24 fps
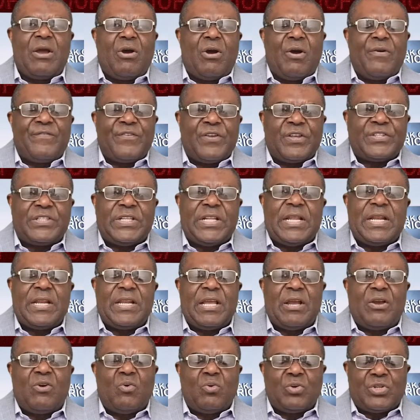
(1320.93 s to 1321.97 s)
Obviously,
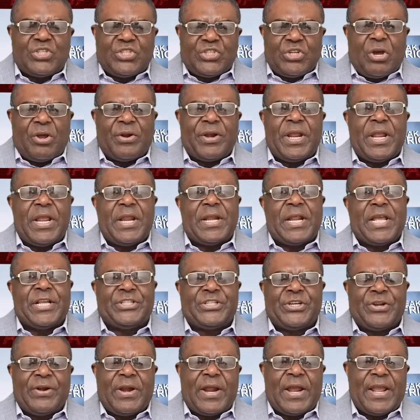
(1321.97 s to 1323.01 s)
the good story in
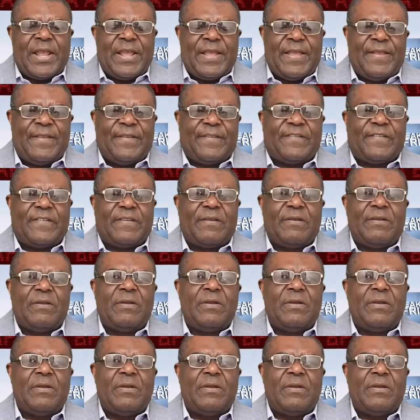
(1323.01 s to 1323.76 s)
Nigeria is